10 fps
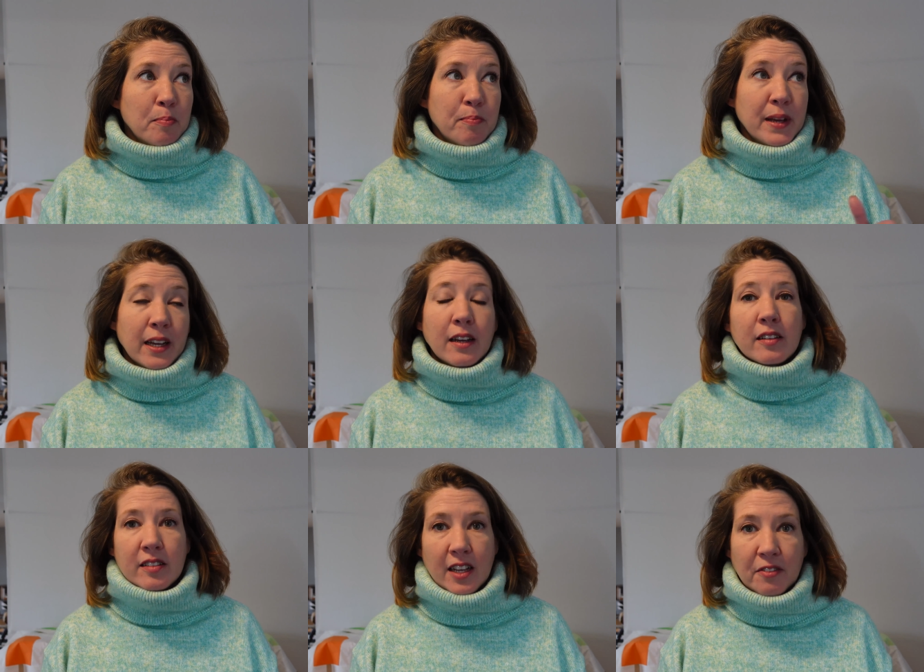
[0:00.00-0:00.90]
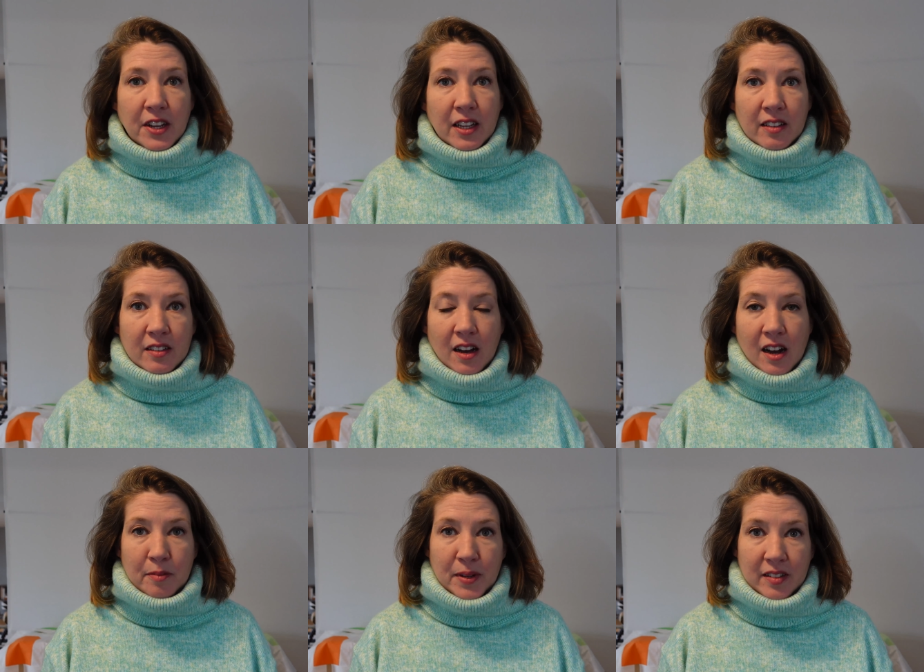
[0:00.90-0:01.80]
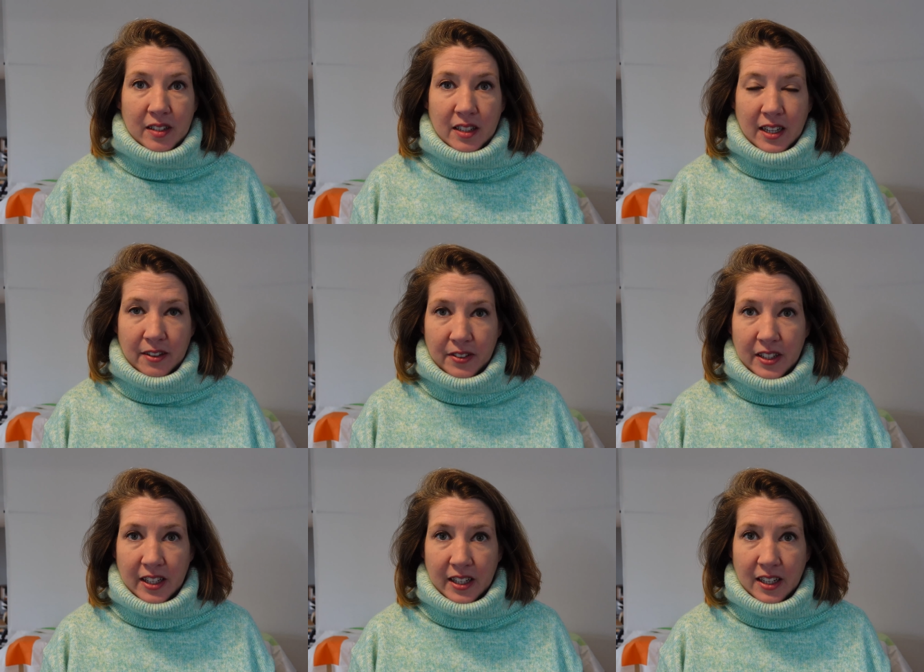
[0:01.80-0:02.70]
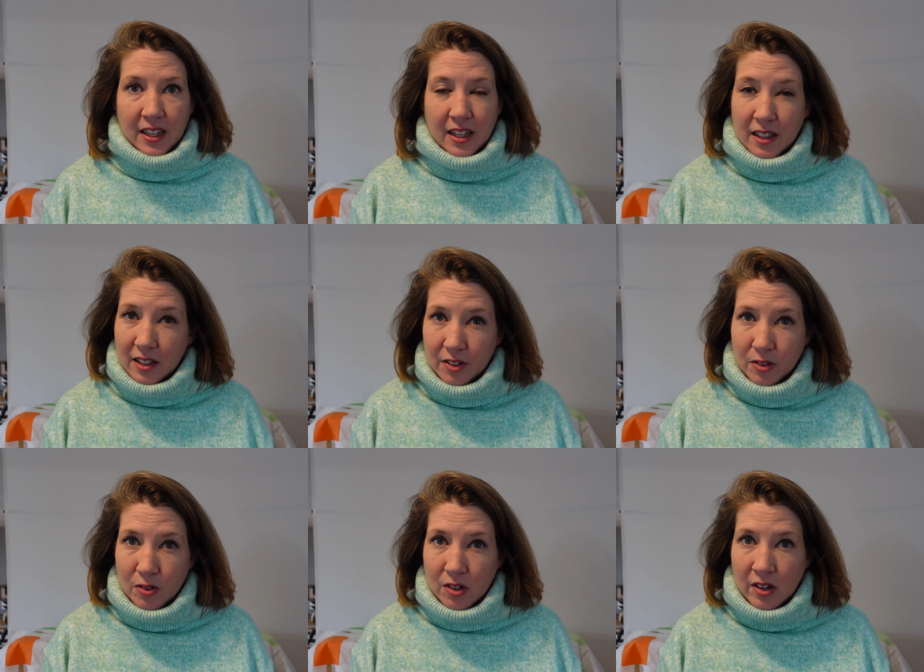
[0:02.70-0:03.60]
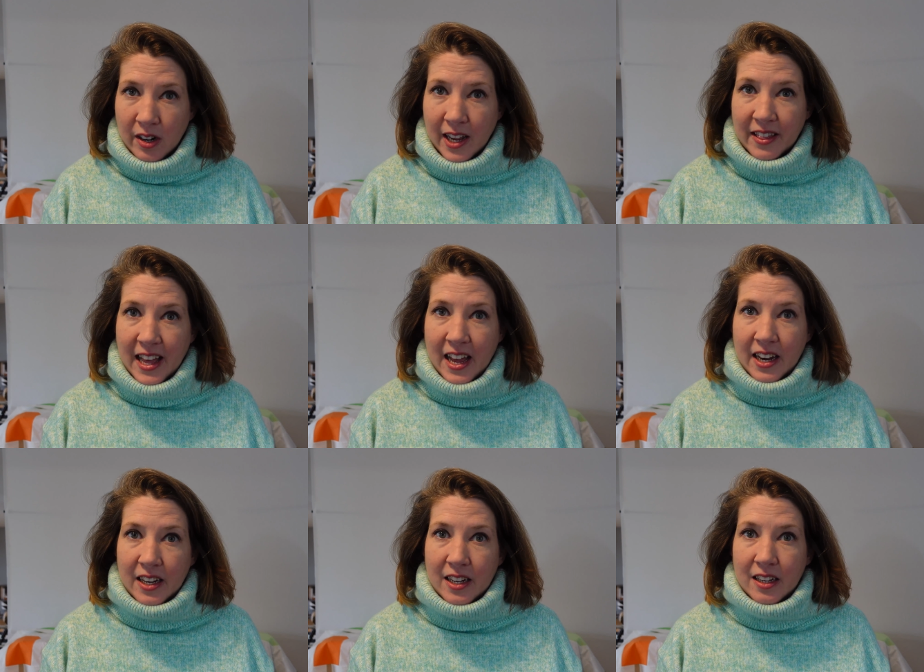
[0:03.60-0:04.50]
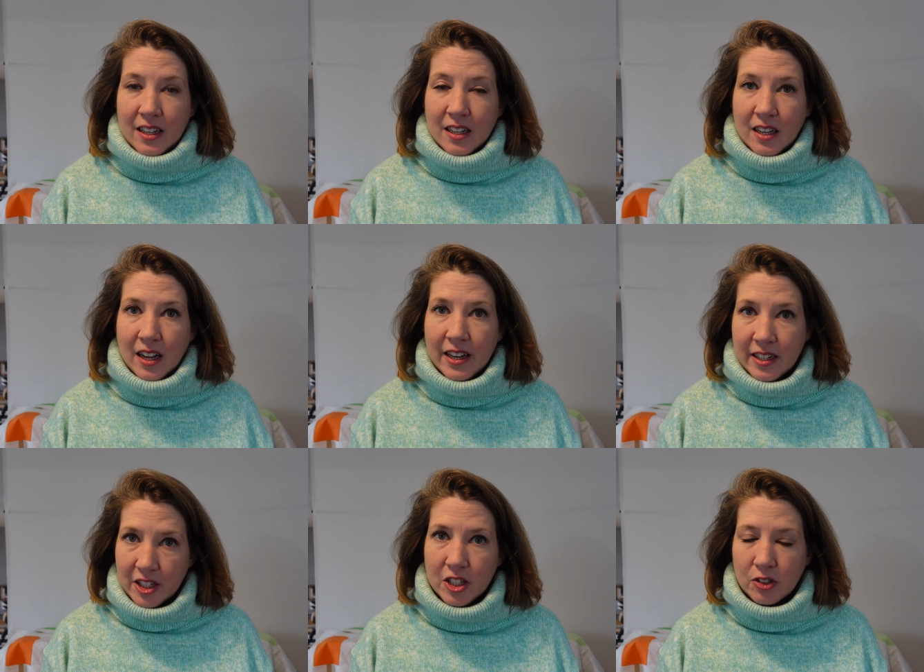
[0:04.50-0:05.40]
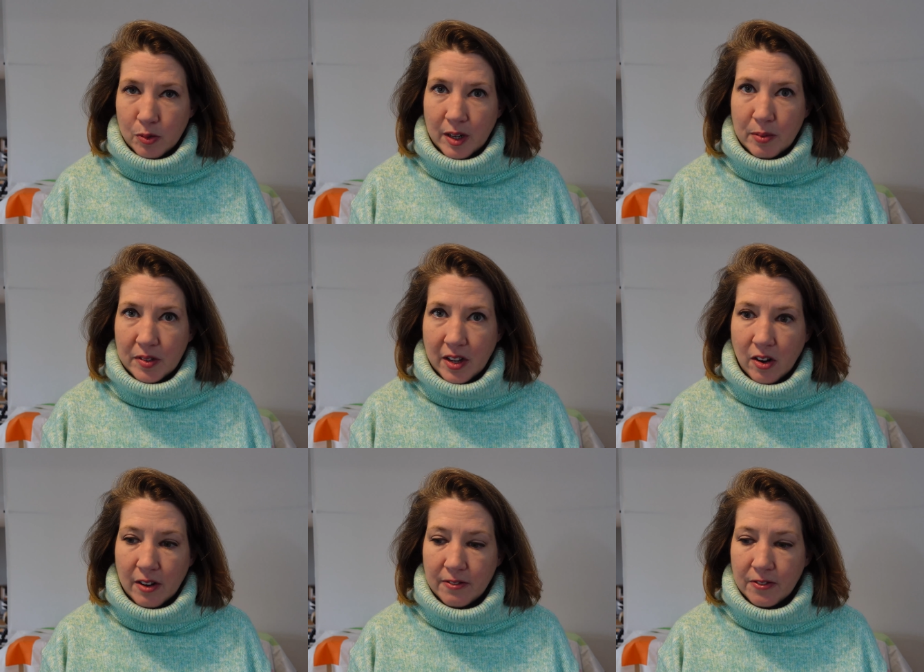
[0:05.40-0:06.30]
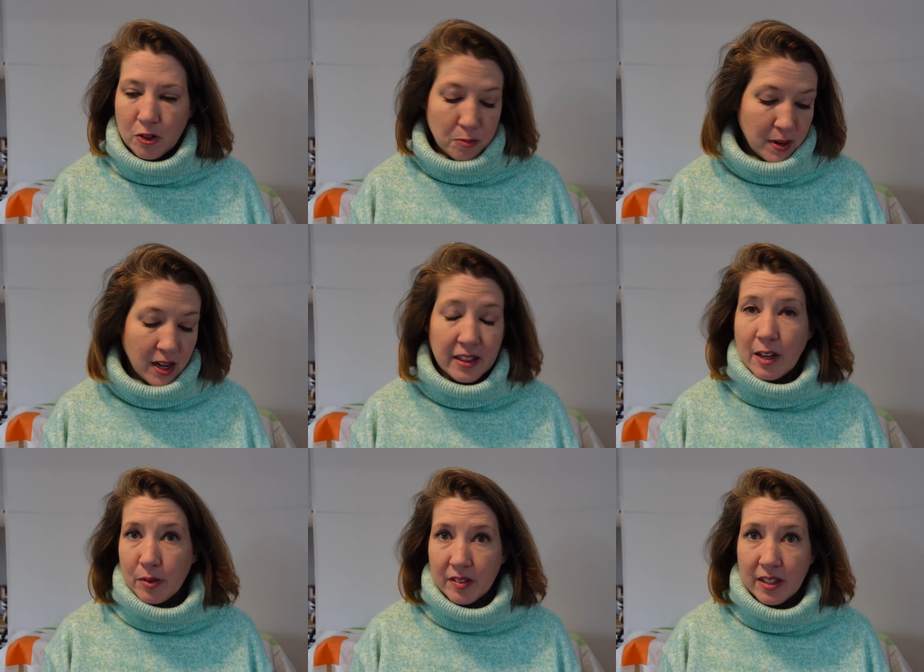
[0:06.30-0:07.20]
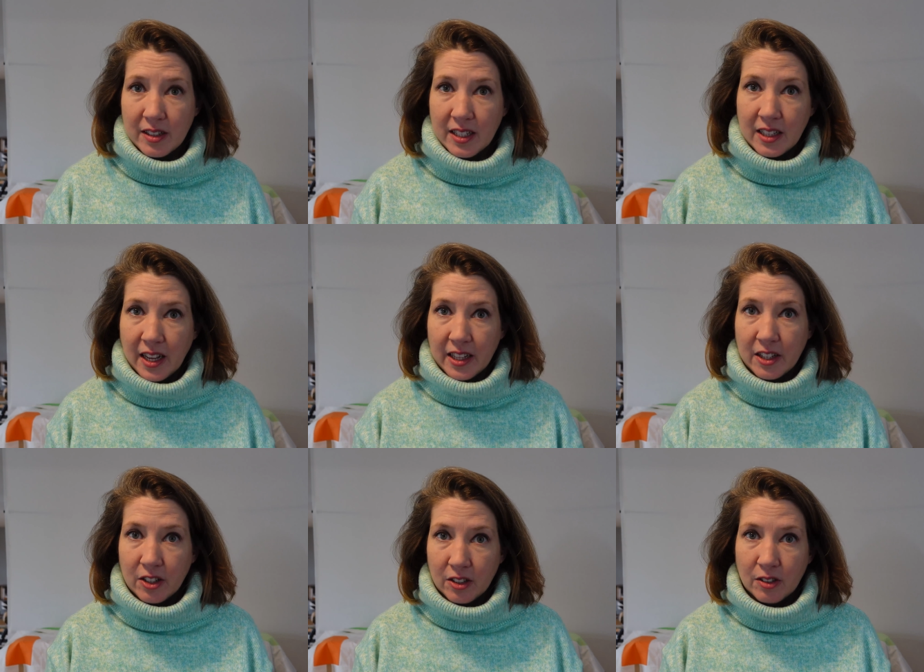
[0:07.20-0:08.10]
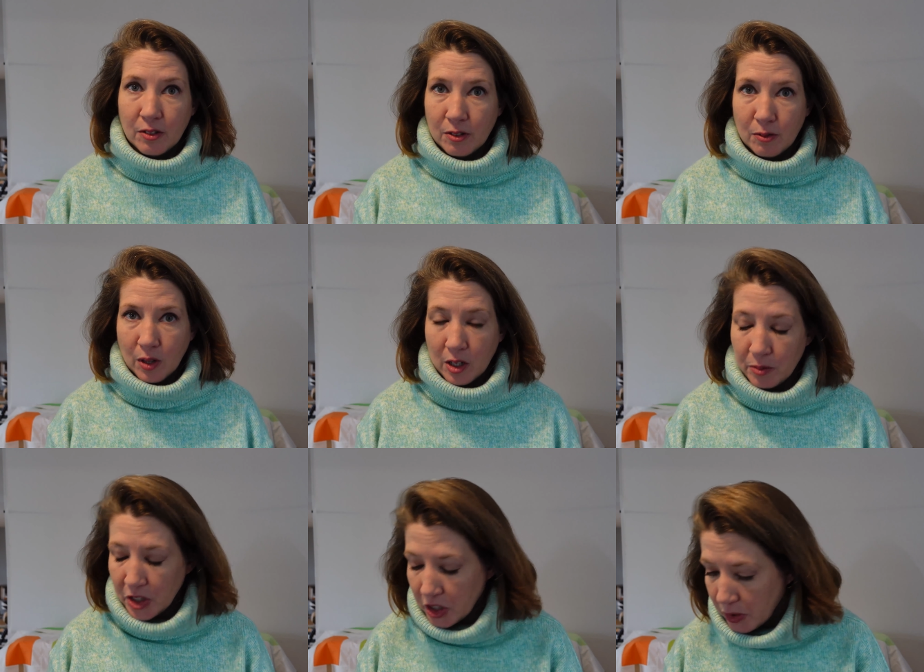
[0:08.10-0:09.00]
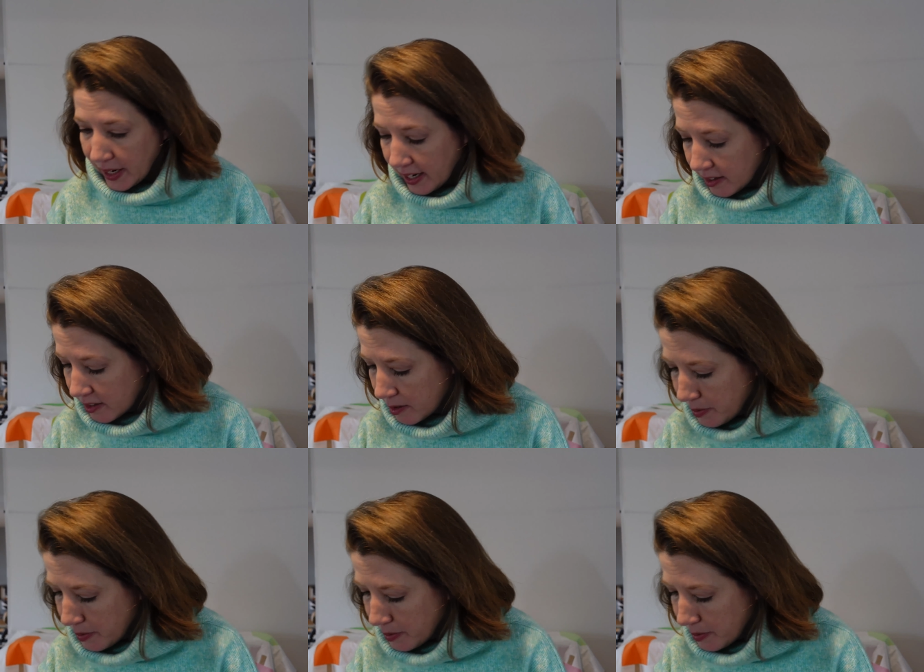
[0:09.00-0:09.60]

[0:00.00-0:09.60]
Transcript: Big savings on basically everything in the store, and then an additional 20% off coupon that was in the like little Welcome to Joann's